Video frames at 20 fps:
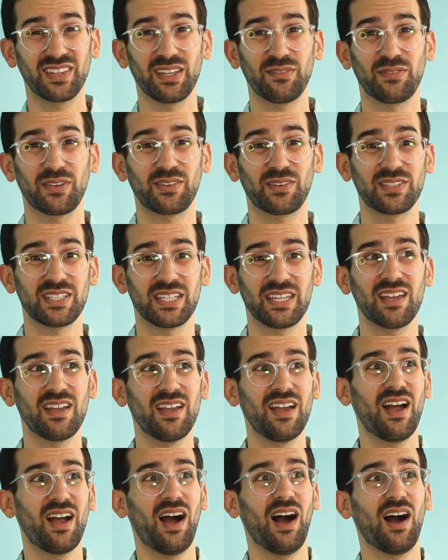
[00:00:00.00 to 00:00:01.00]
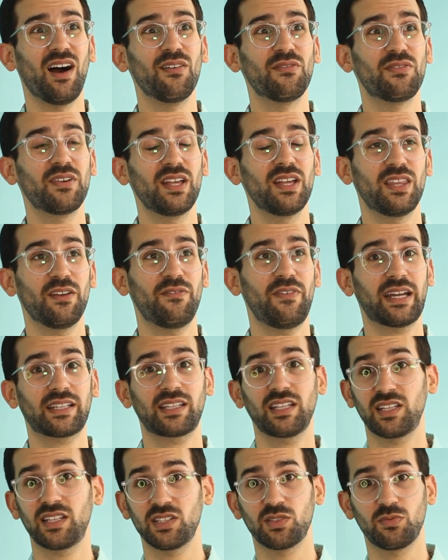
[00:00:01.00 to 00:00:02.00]
difficulty of the fact
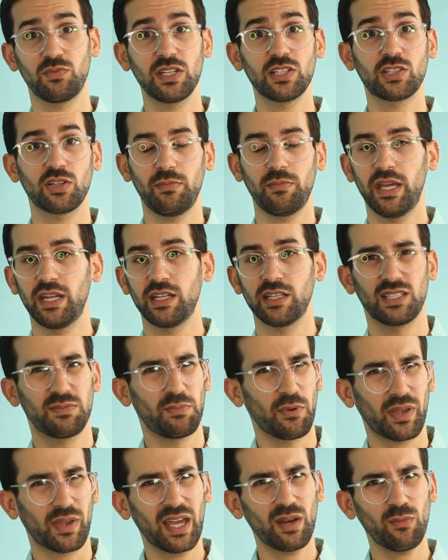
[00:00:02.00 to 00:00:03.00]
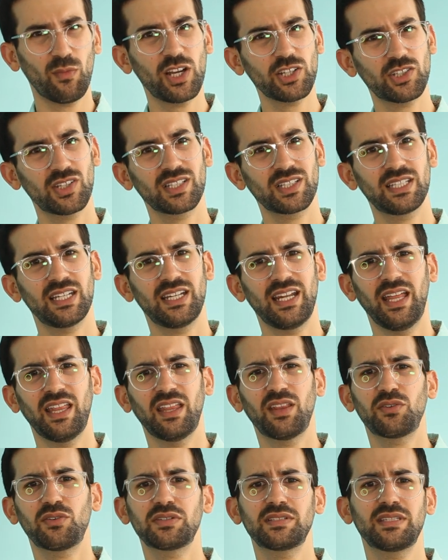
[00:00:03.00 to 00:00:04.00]
that these reeds are made in spokane washington
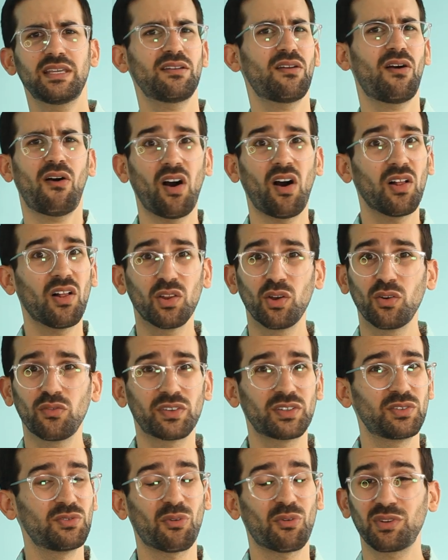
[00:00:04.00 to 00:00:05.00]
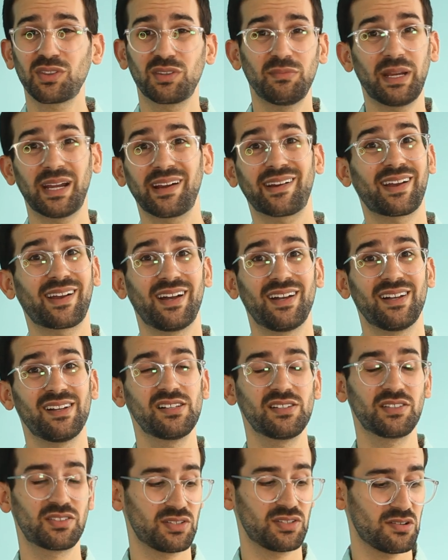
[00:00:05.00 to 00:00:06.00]
and they're sent all over north america
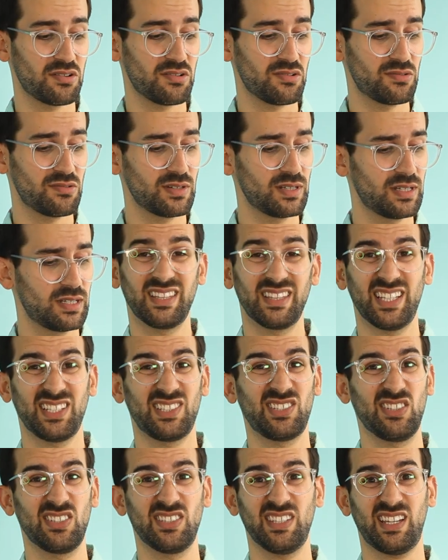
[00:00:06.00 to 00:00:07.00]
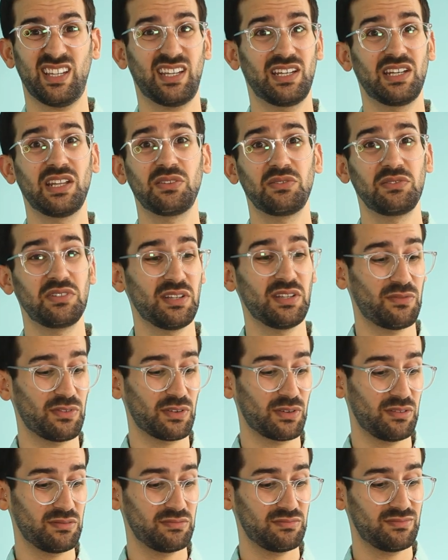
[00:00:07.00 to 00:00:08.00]
so that's just like another
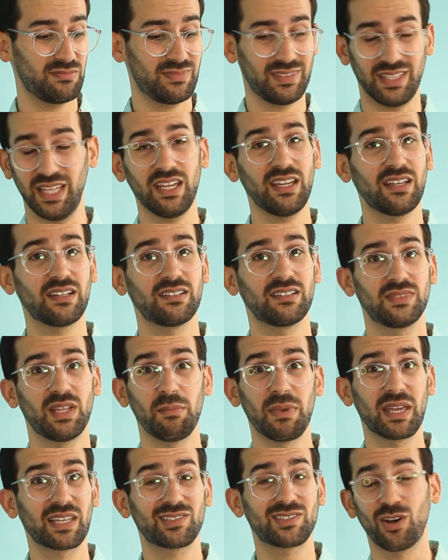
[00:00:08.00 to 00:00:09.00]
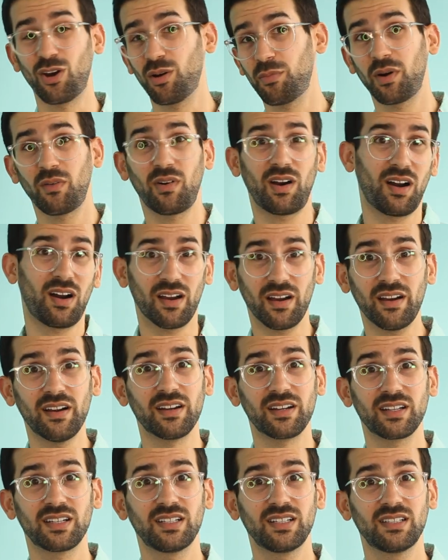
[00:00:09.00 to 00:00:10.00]
difficult thing that makes oboe
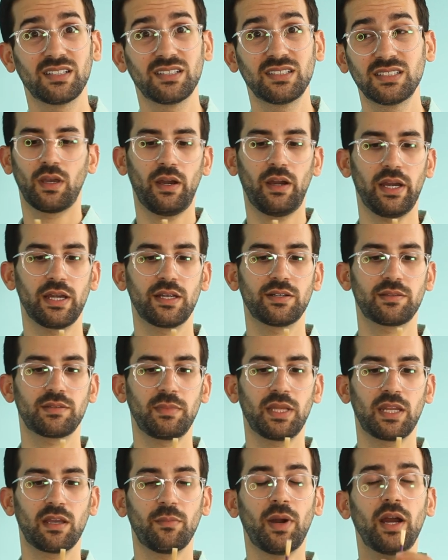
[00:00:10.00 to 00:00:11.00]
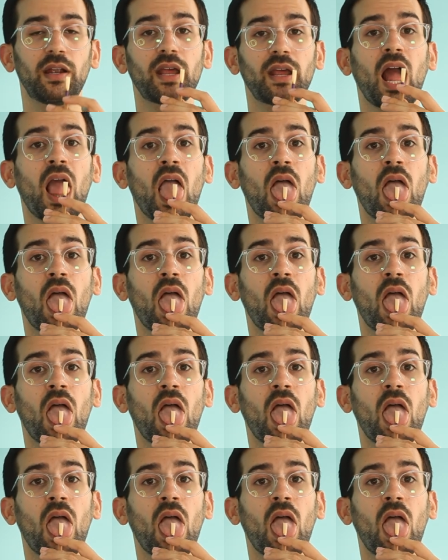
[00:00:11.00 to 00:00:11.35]
hard all right here's medium hard